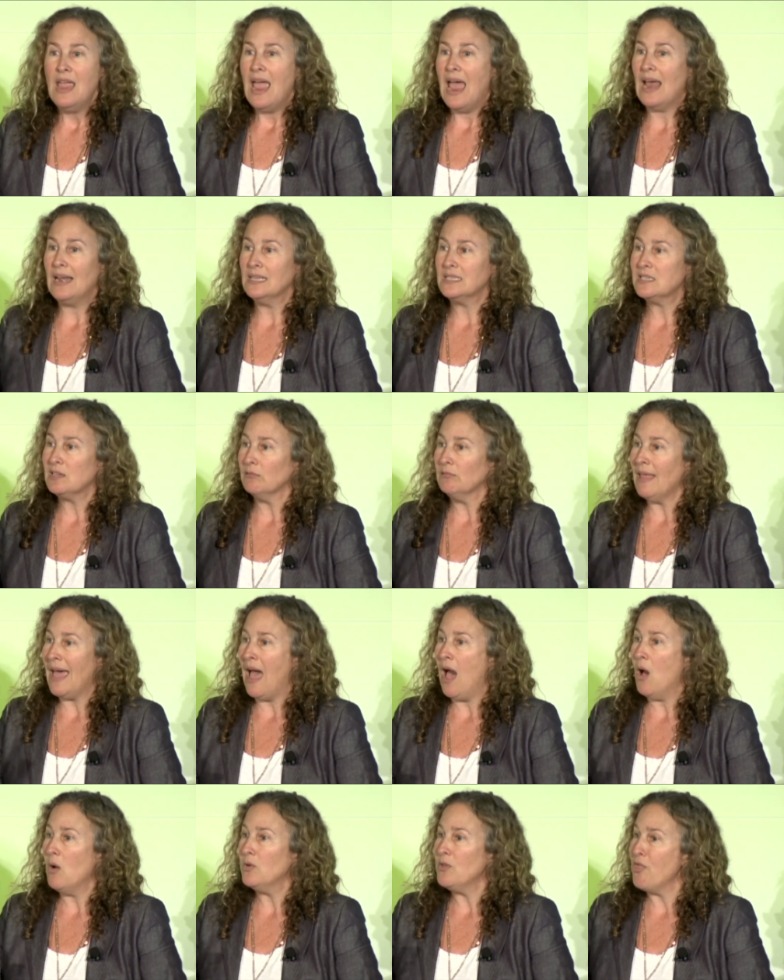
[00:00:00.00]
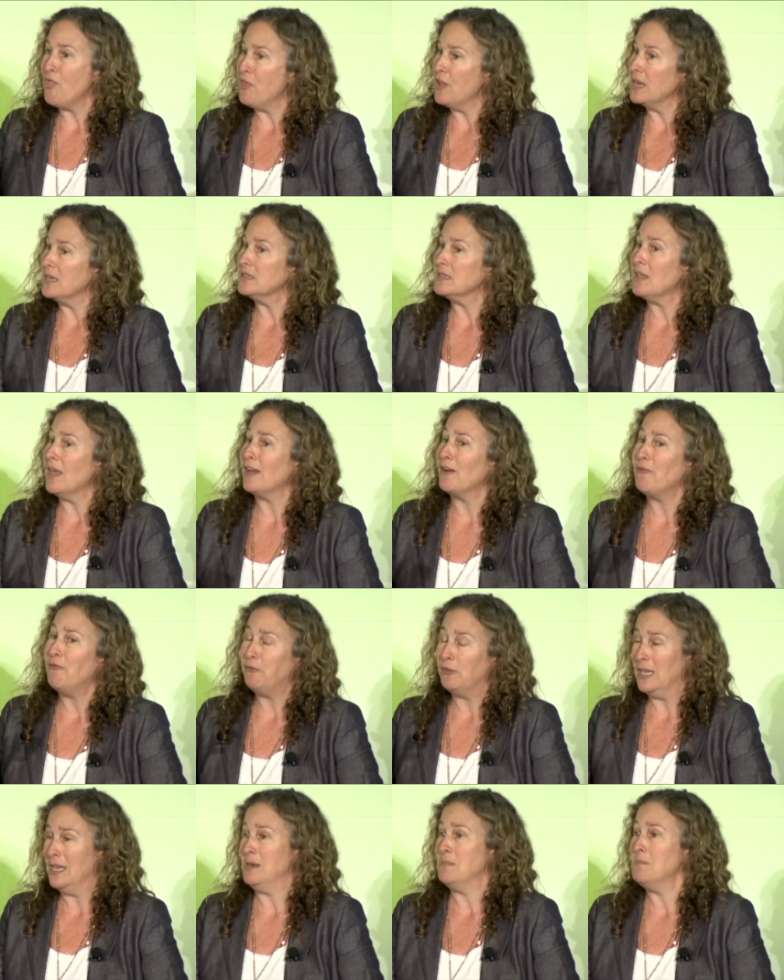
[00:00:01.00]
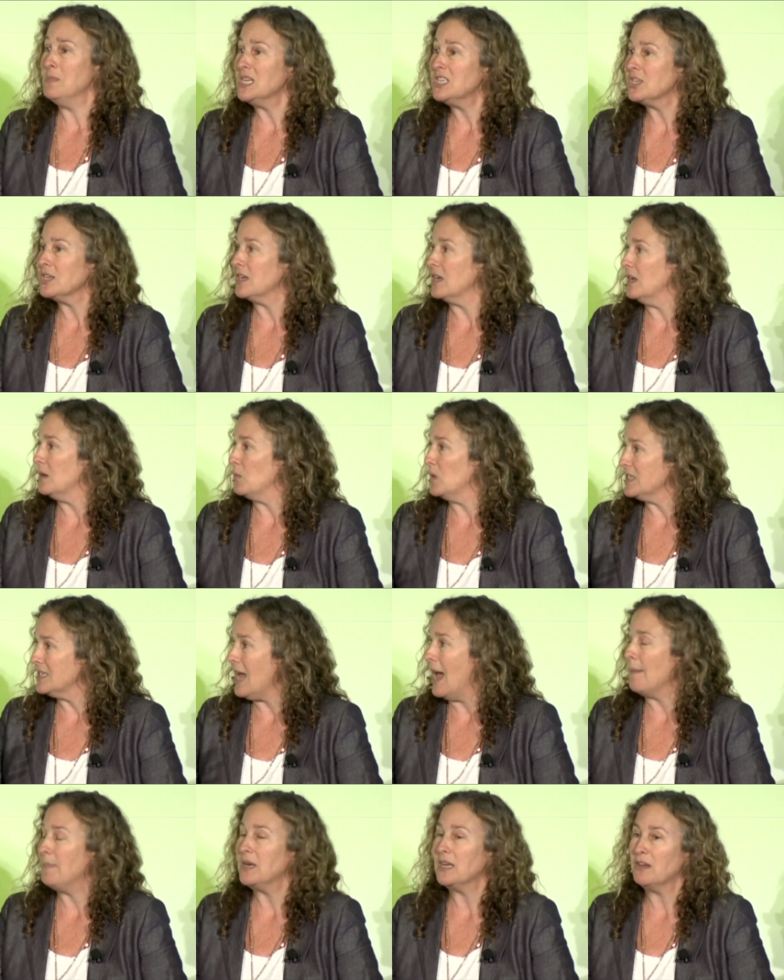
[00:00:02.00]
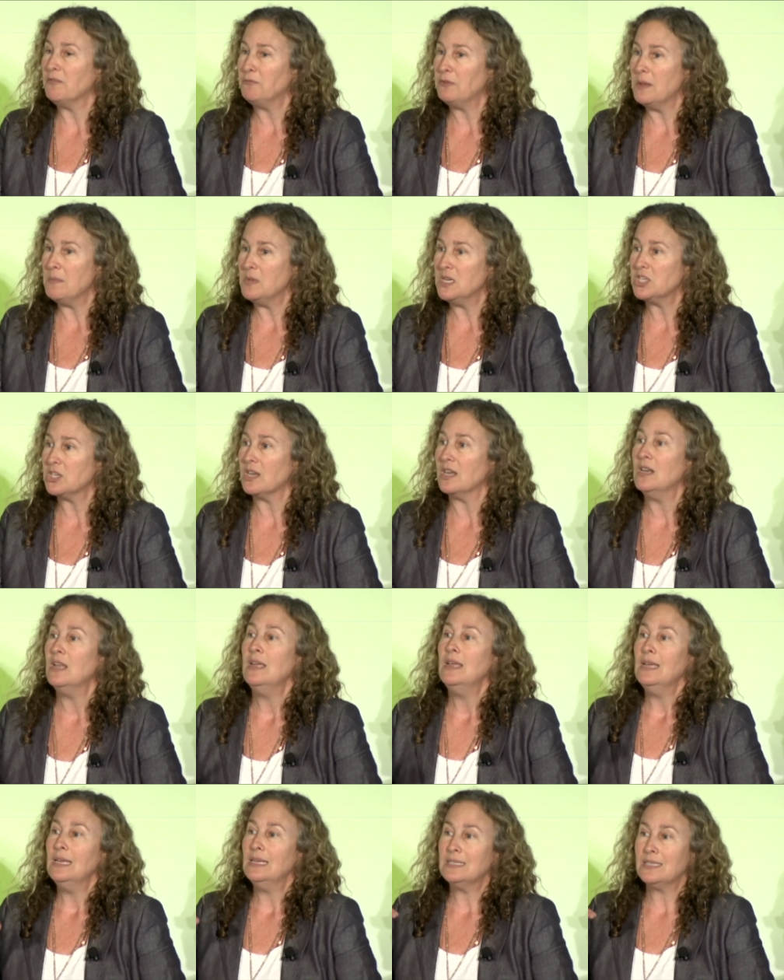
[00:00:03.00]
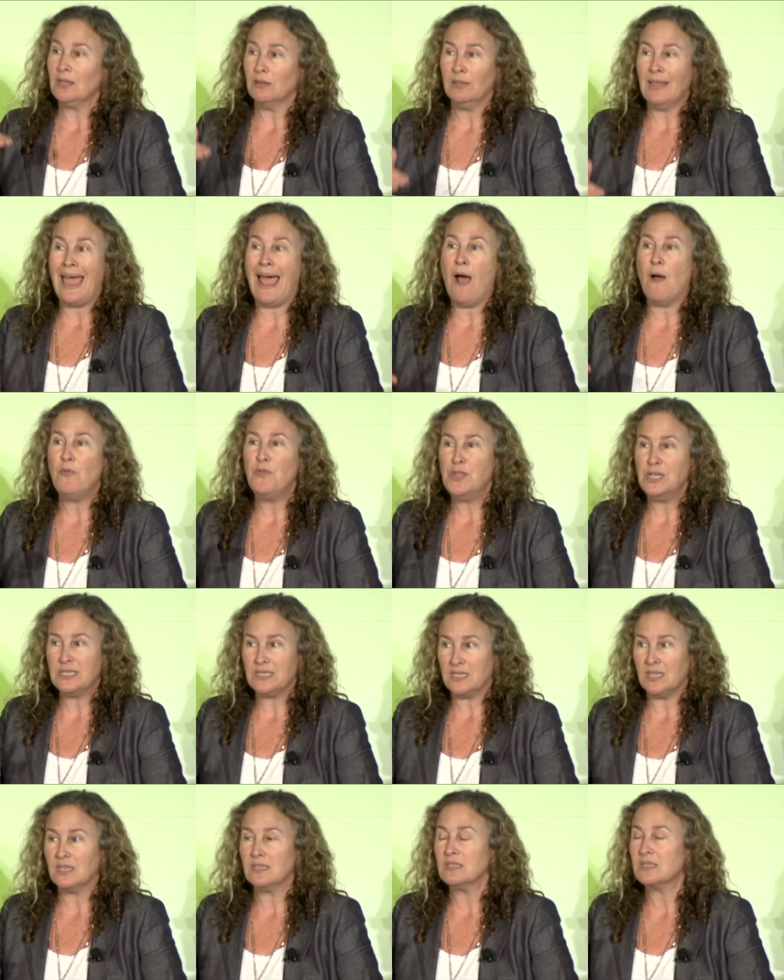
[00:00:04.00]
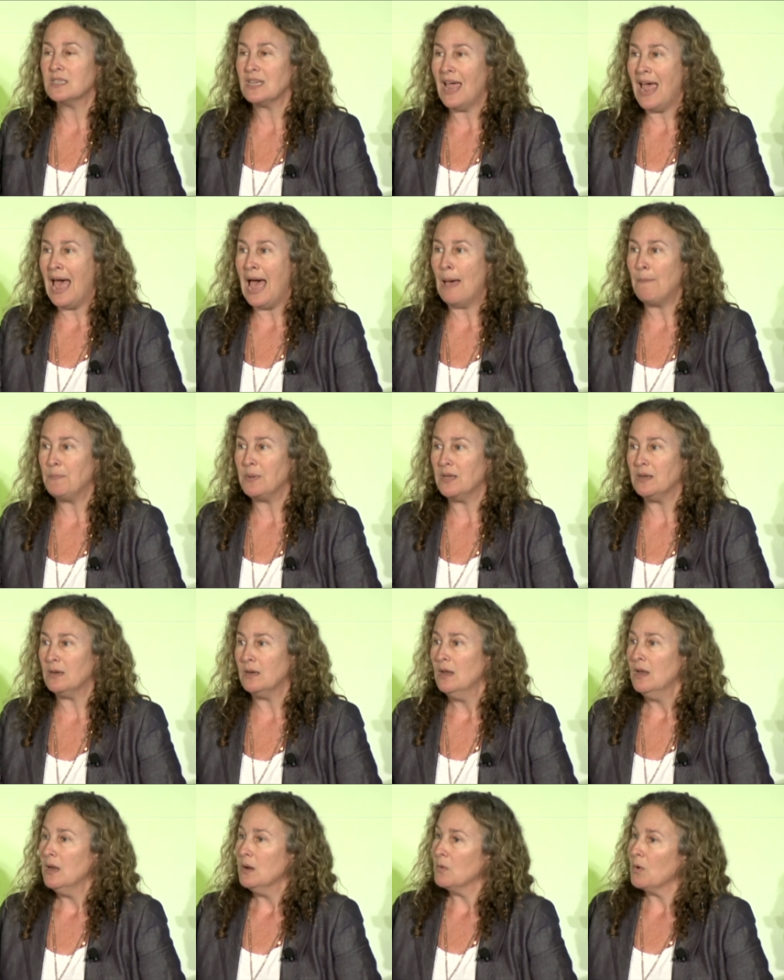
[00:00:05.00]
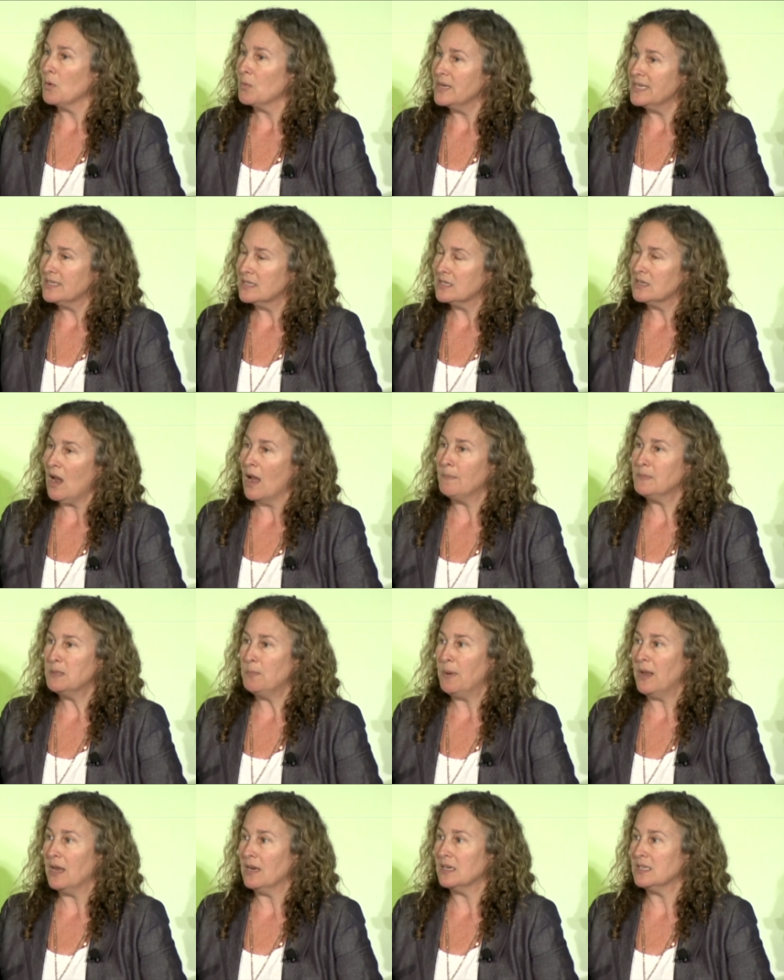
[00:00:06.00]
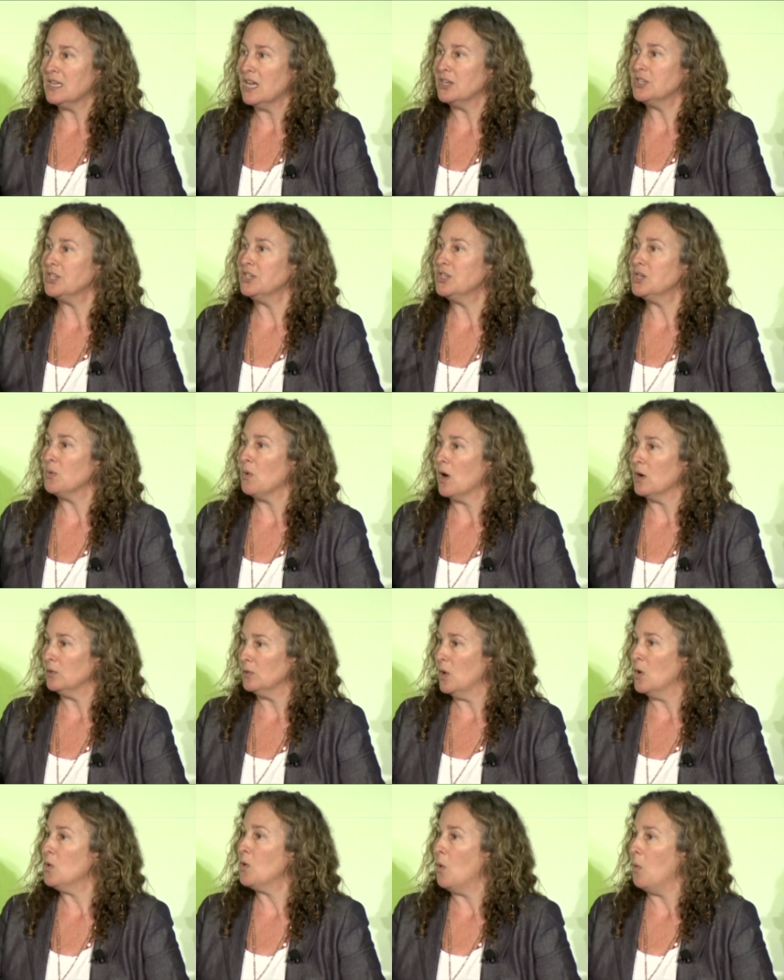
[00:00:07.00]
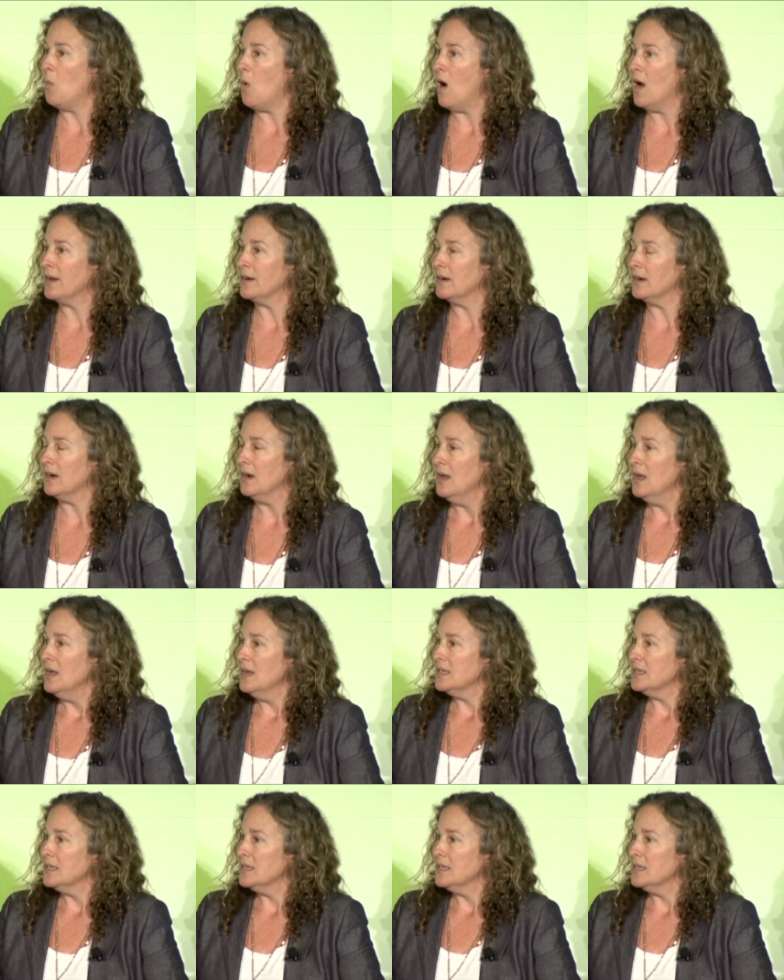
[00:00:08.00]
And it's allowed things like Flint, Michigan, what's happening in Flint, Michigan, it's allowed these things to happen where we stopped paying attention to our local water.